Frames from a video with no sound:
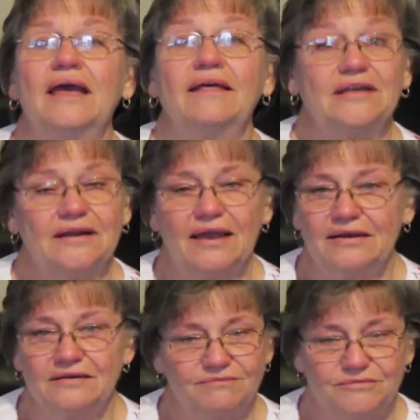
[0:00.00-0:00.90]
And then
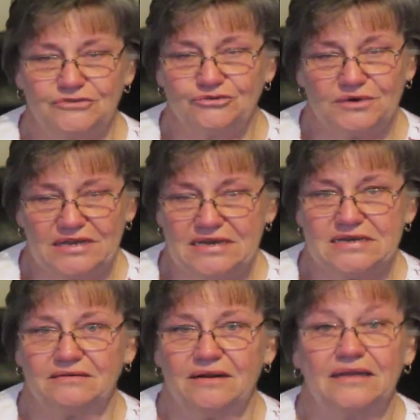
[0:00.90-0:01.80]
I'd do it
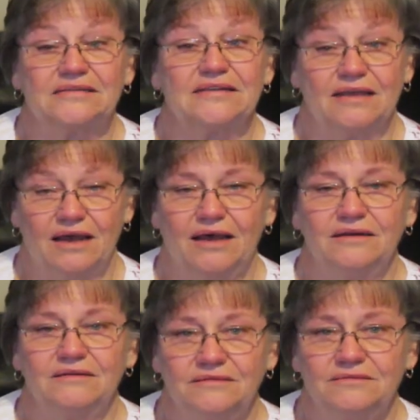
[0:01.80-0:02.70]
again. I'd say,
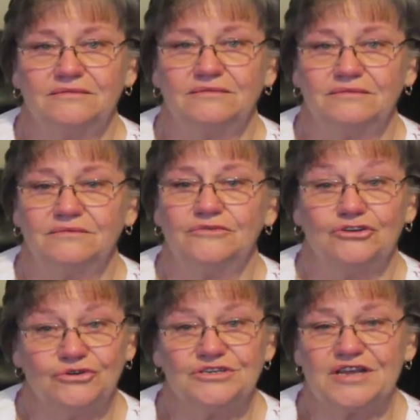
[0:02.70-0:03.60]
God,
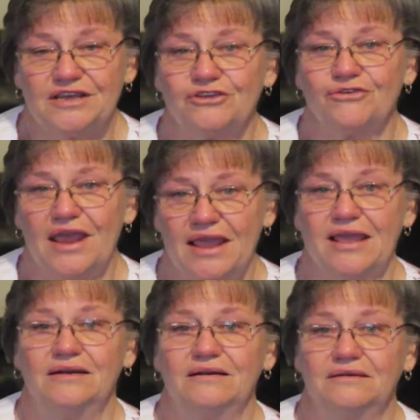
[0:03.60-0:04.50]
you could take your
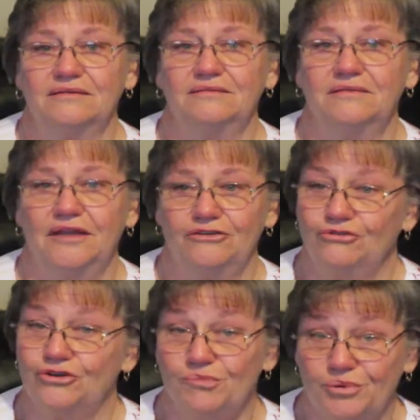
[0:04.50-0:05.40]
hand, and
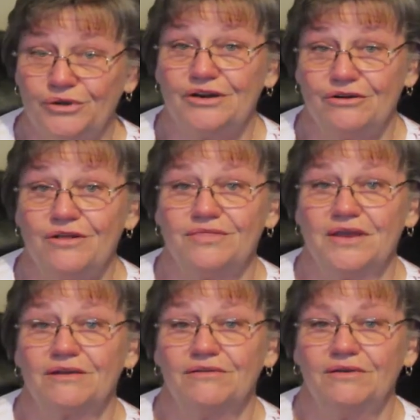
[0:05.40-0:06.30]
you could put it on
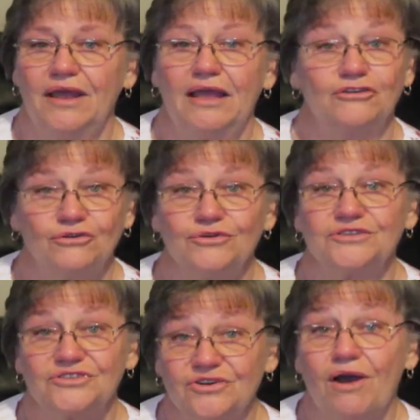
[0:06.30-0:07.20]
there, and you
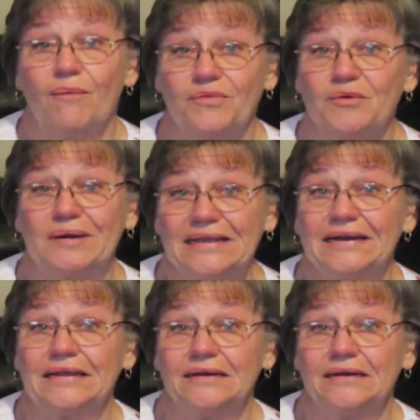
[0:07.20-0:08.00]
could stop the bleeding.